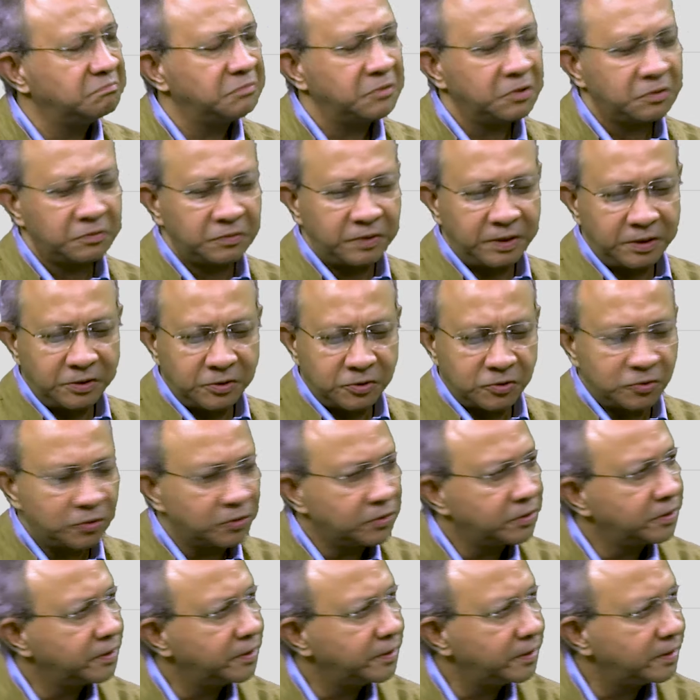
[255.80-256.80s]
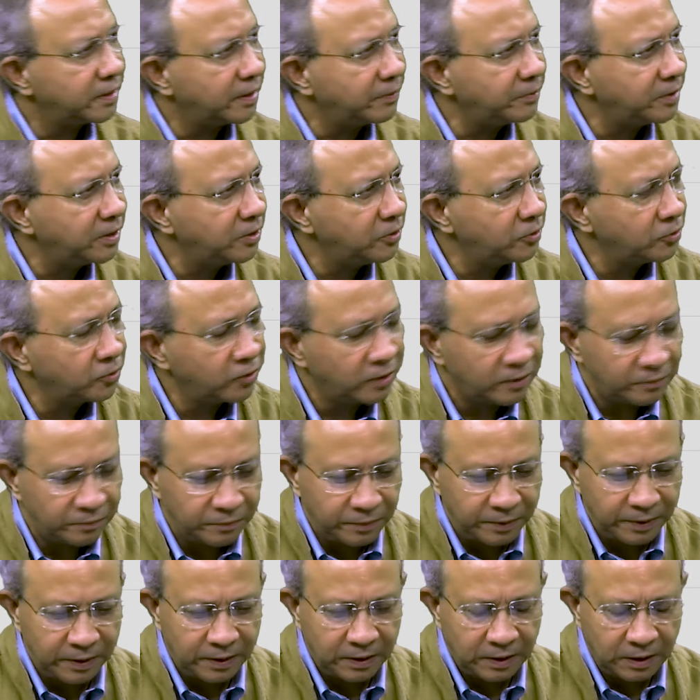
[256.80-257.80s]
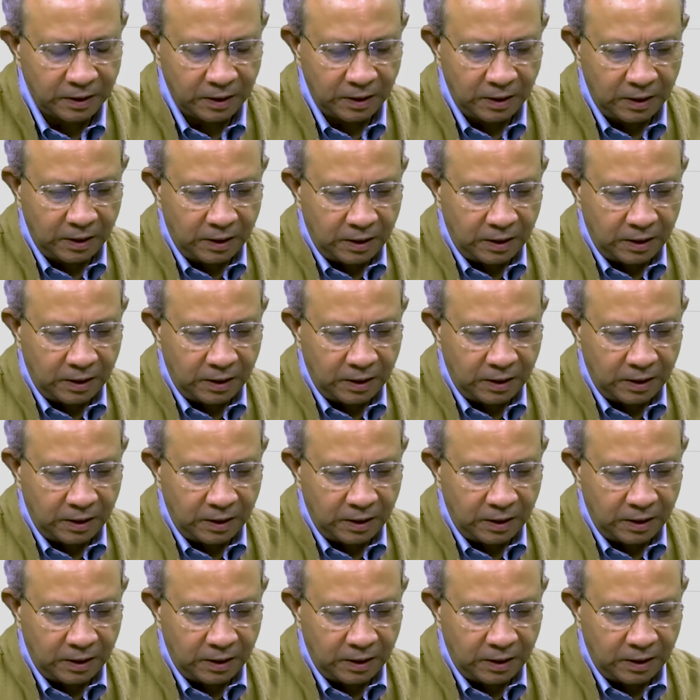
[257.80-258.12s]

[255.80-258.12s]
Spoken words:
No, extraordinary. I mean, you have been,